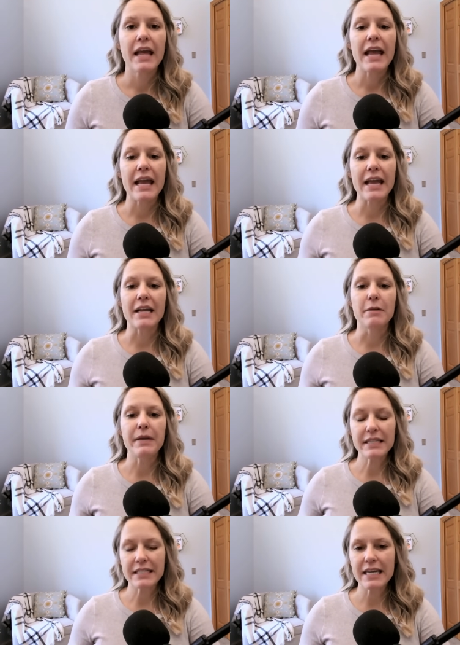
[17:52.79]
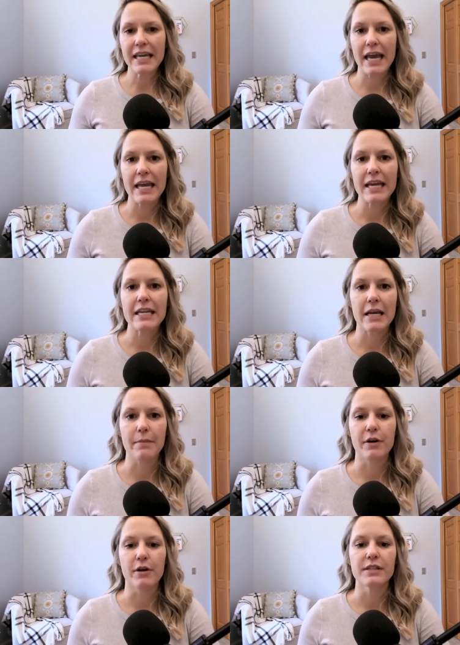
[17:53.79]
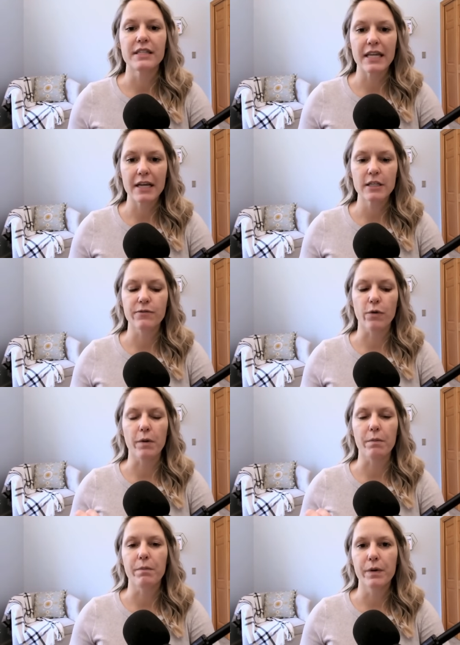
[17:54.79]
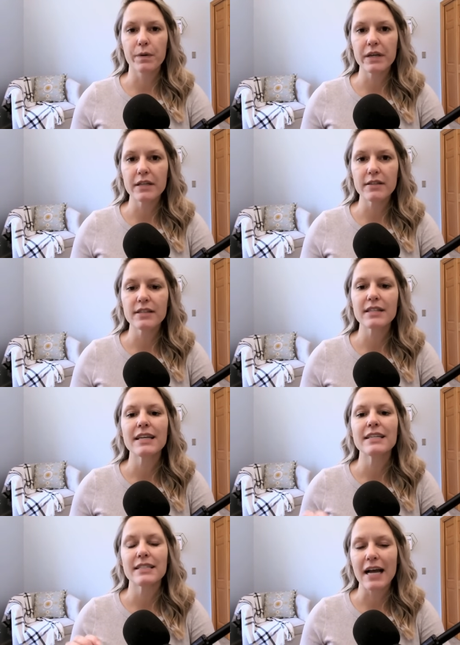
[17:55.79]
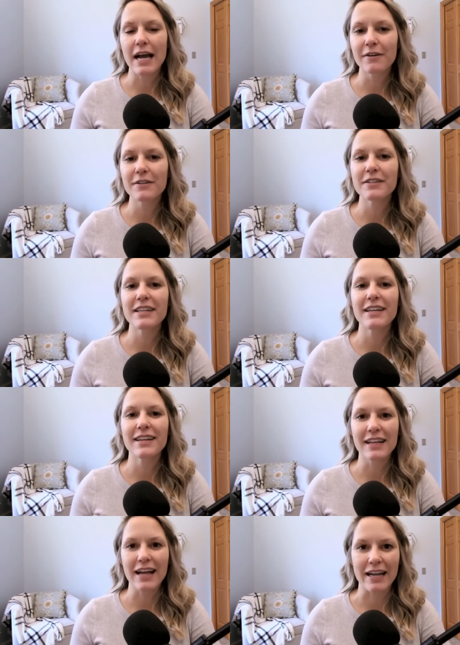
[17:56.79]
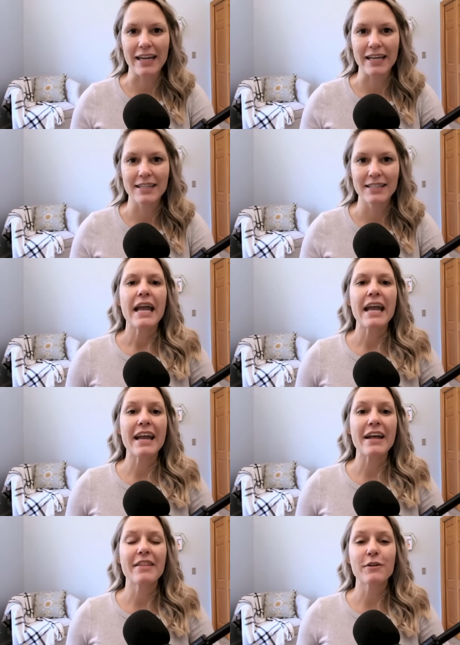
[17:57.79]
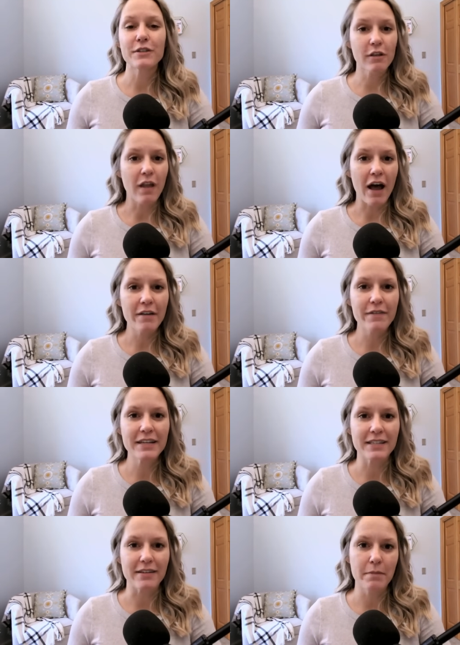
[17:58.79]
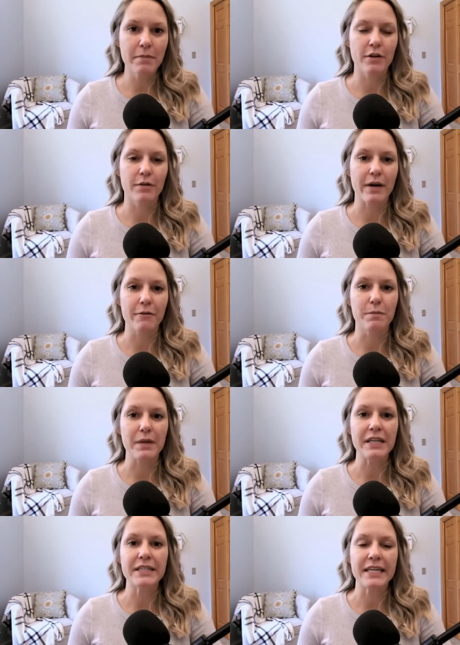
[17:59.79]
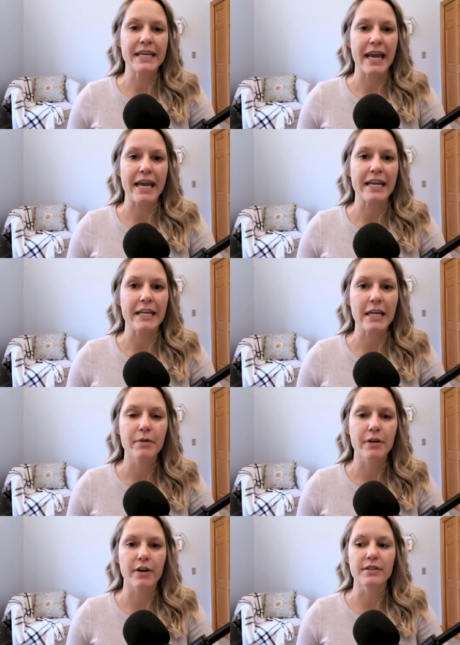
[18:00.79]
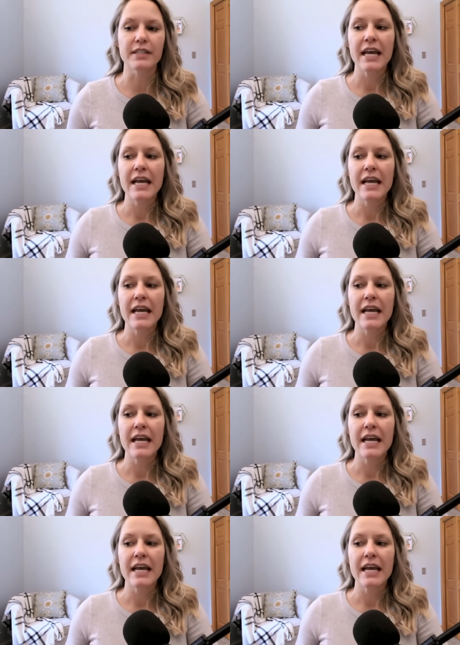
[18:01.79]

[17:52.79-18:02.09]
And B T K inhibitors stands for Bruton's tyrosine kinase. And there's a lot of excitement around B T K inhibitors